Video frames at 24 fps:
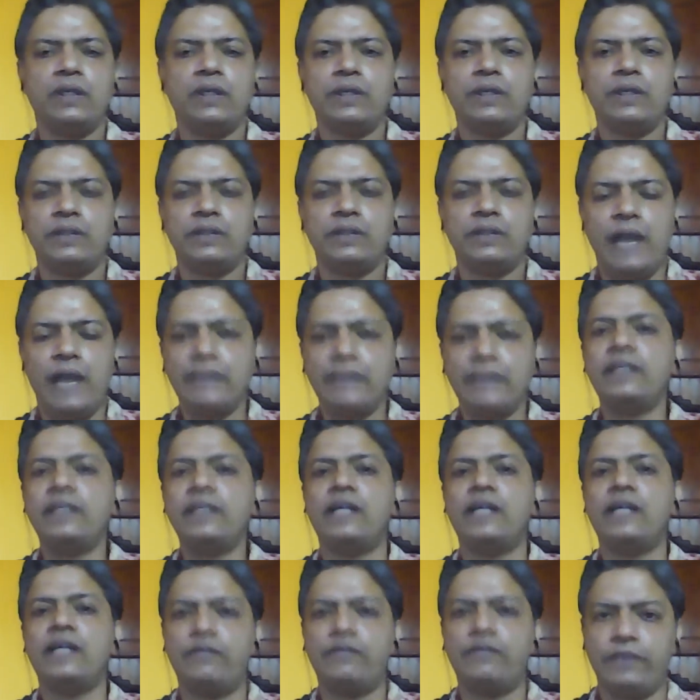
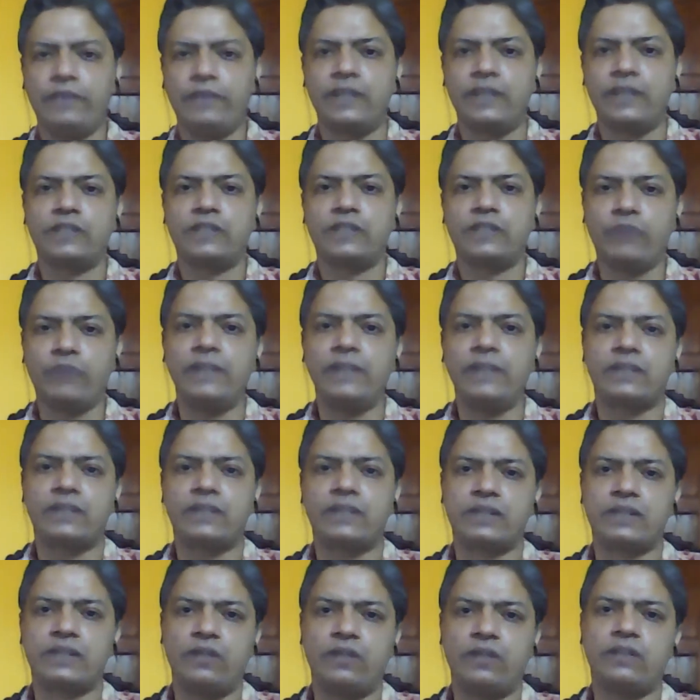identical figures, twins,
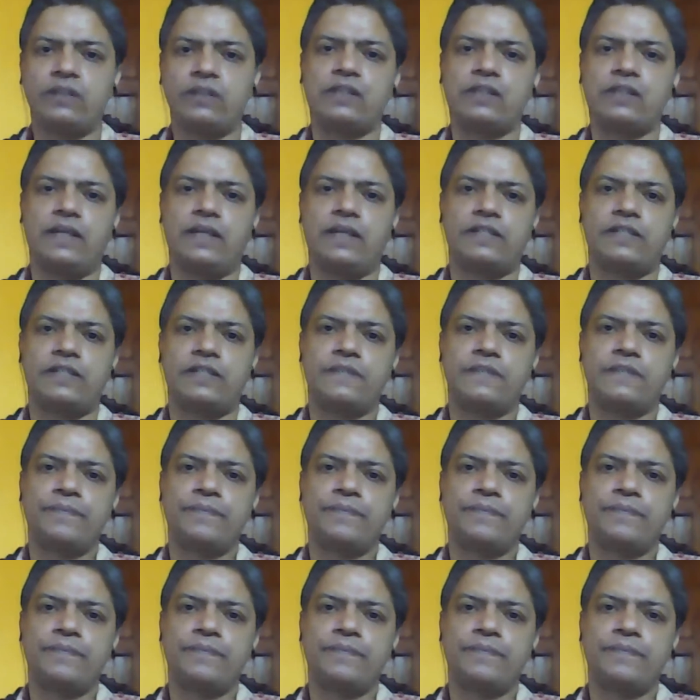on the stage.